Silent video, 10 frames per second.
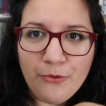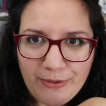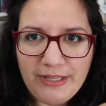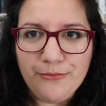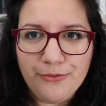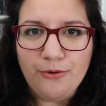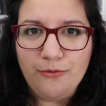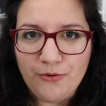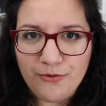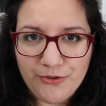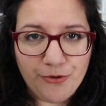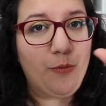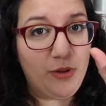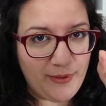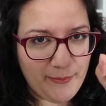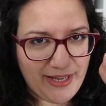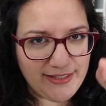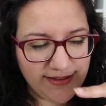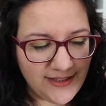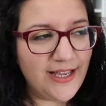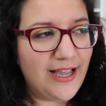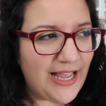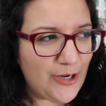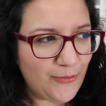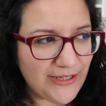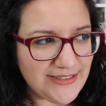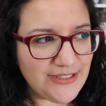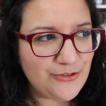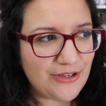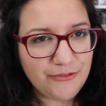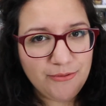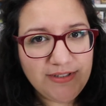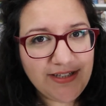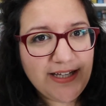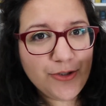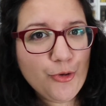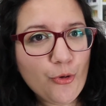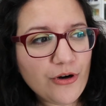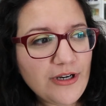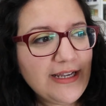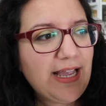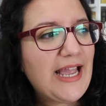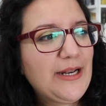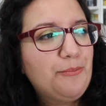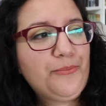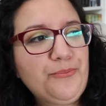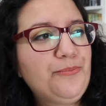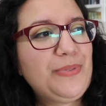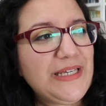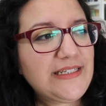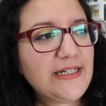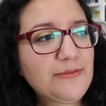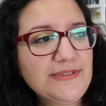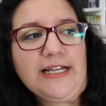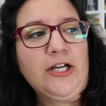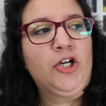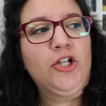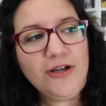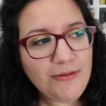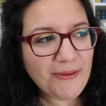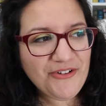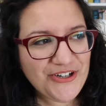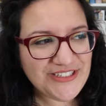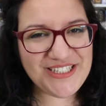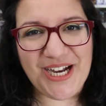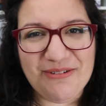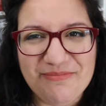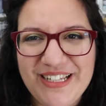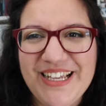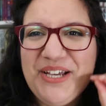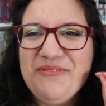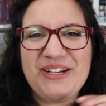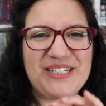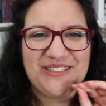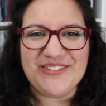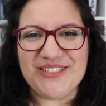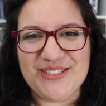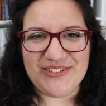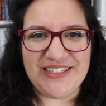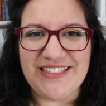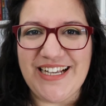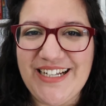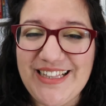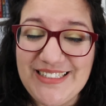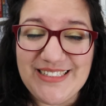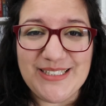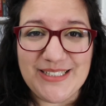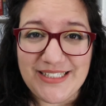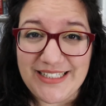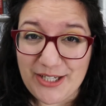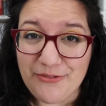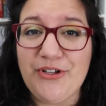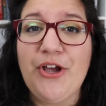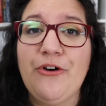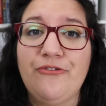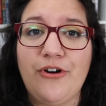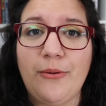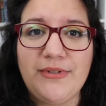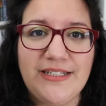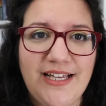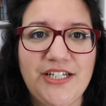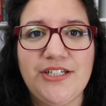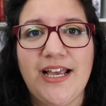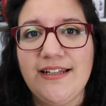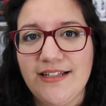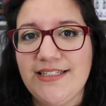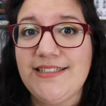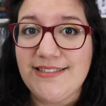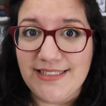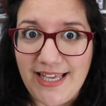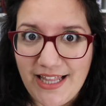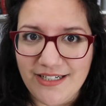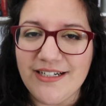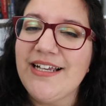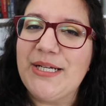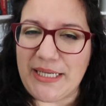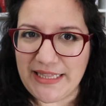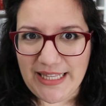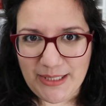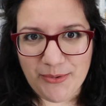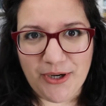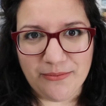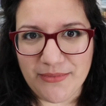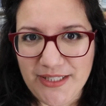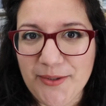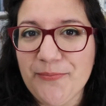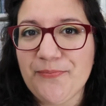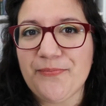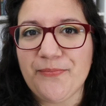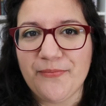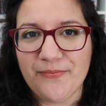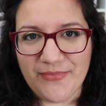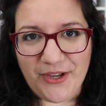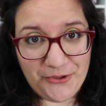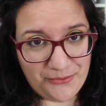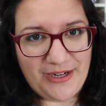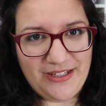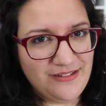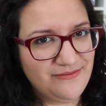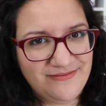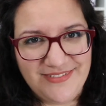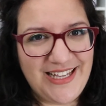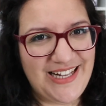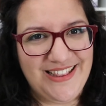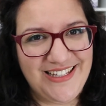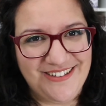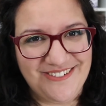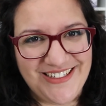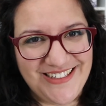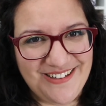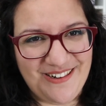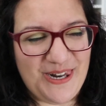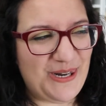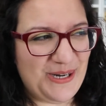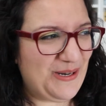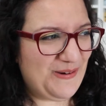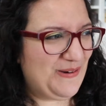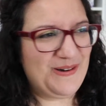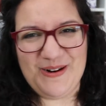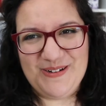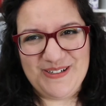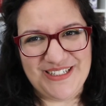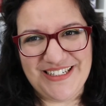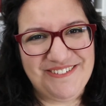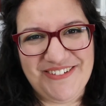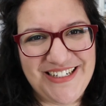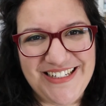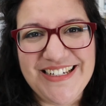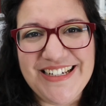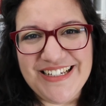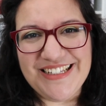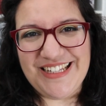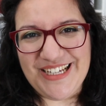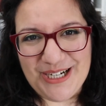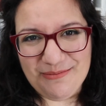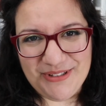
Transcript: ran through the whole corridor with my mask and went into everyone's like door and peeked in and was like, look what my friends got me, because I was excited. This is a gift from Natasha and Elise together, and they bought me. Are you ready? I don't think you're ready. No, you're not ready. They got